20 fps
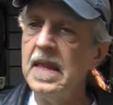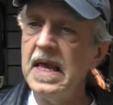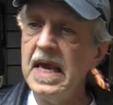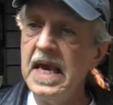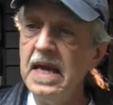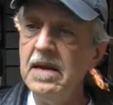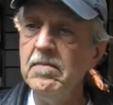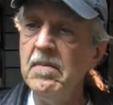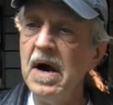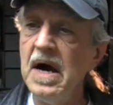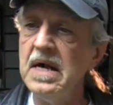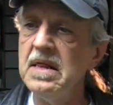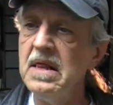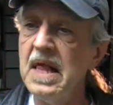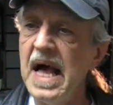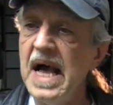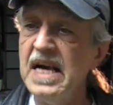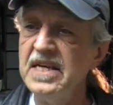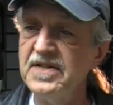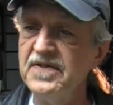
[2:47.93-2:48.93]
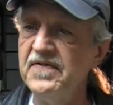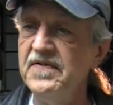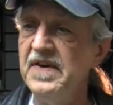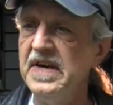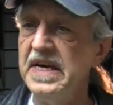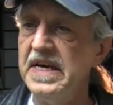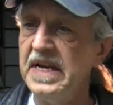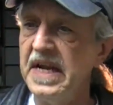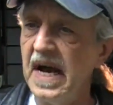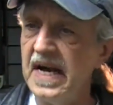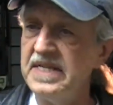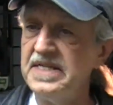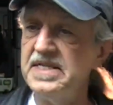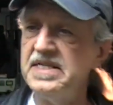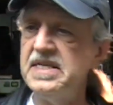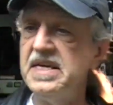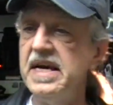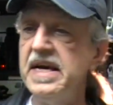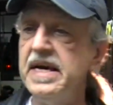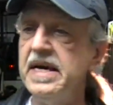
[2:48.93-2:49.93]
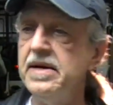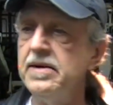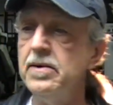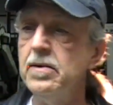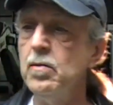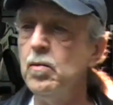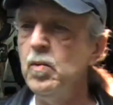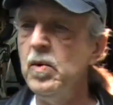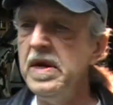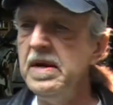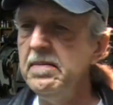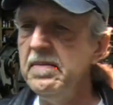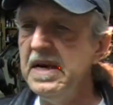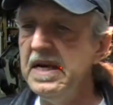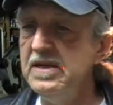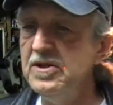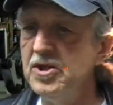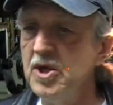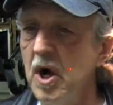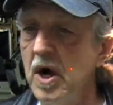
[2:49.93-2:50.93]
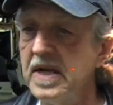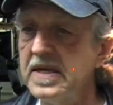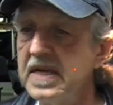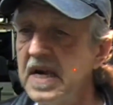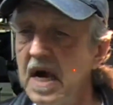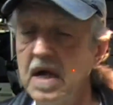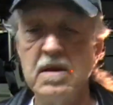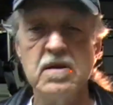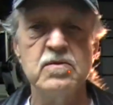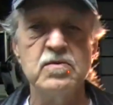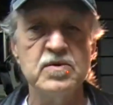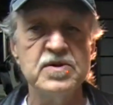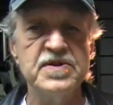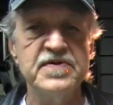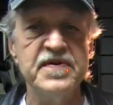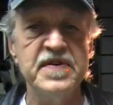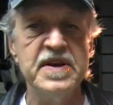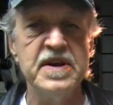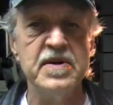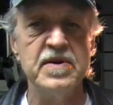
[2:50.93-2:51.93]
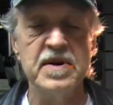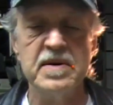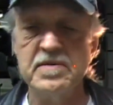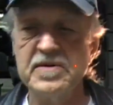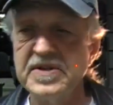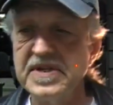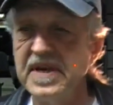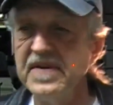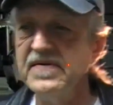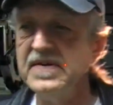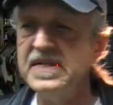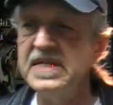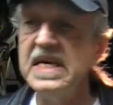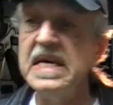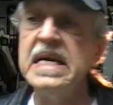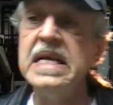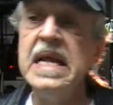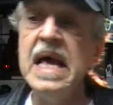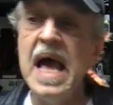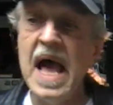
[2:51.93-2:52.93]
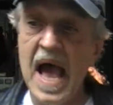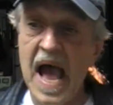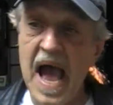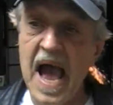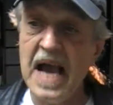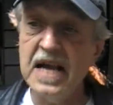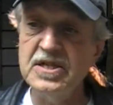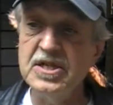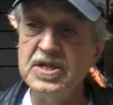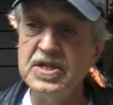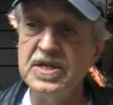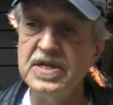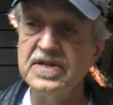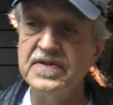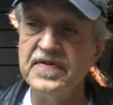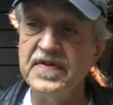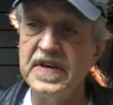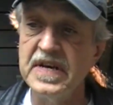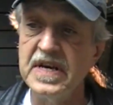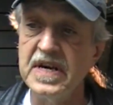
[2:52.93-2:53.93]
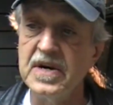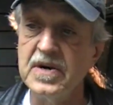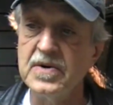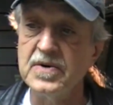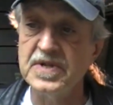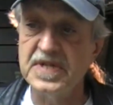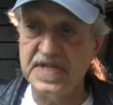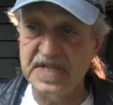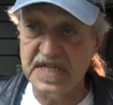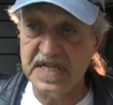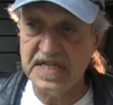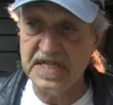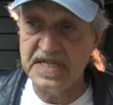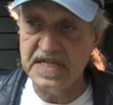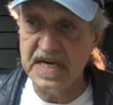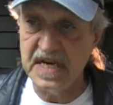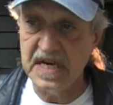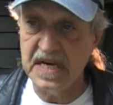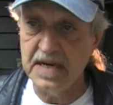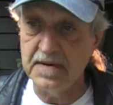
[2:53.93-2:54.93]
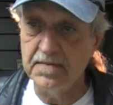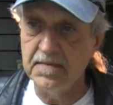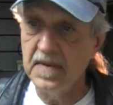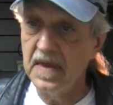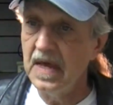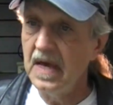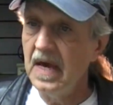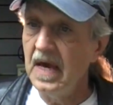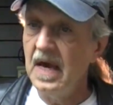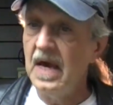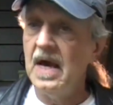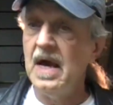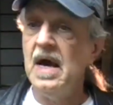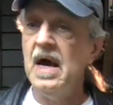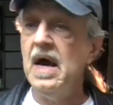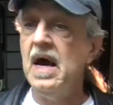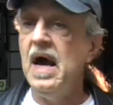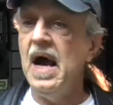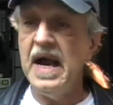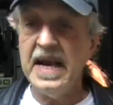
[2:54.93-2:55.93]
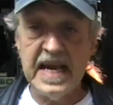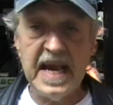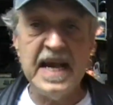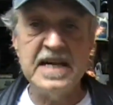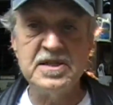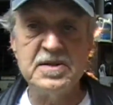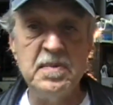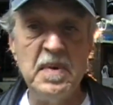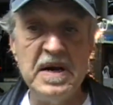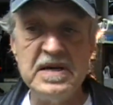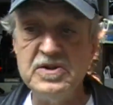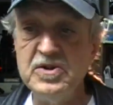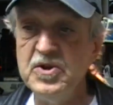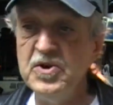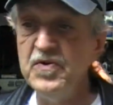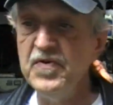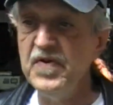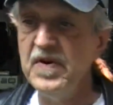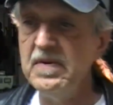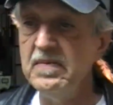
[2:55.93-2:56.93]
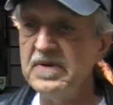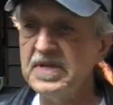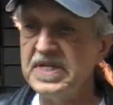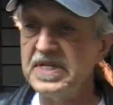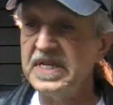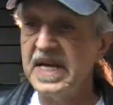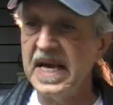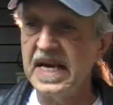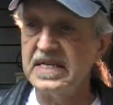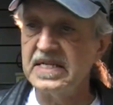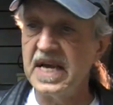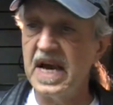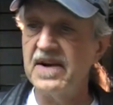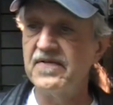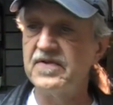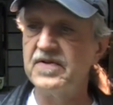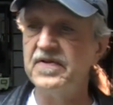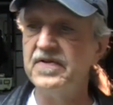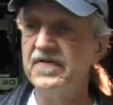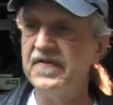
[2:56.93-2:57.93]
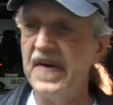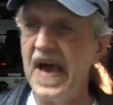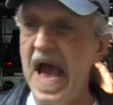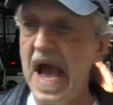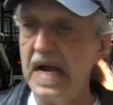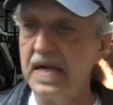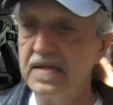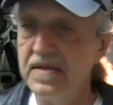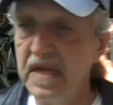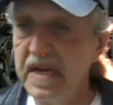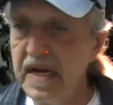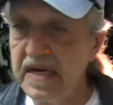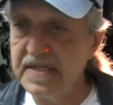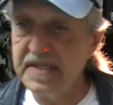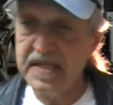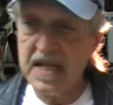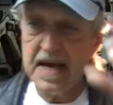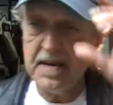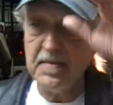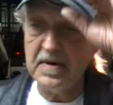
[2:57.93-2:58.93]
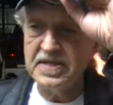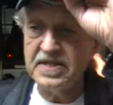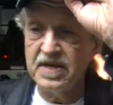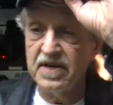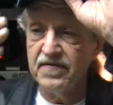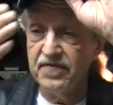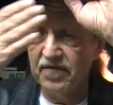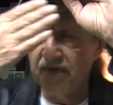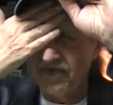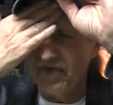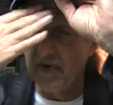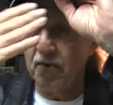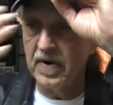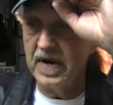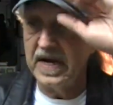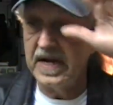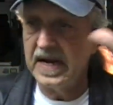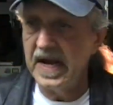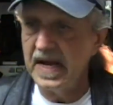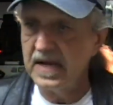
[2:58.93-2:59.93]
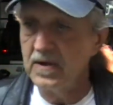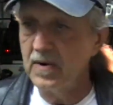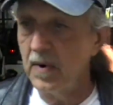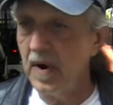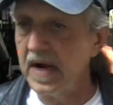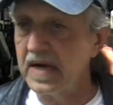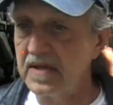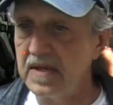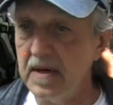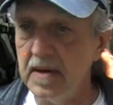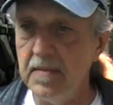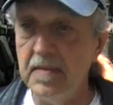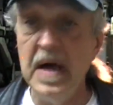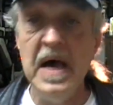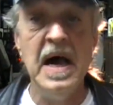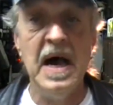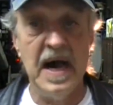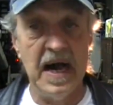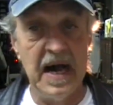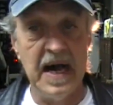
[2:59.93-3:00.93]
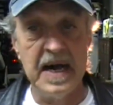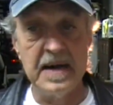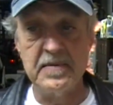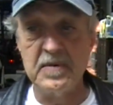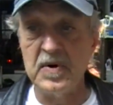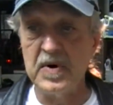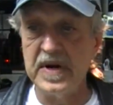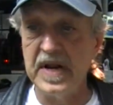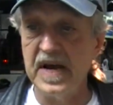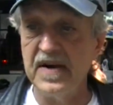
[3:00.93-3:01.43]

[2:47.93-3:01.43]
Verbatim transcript: In my last vid, I said We Be John Cullen was video number 17. Actually, it's video 16. I catch my doofy mistakes after the fact, and then I slap myself in the forehead and correct them. I'm going to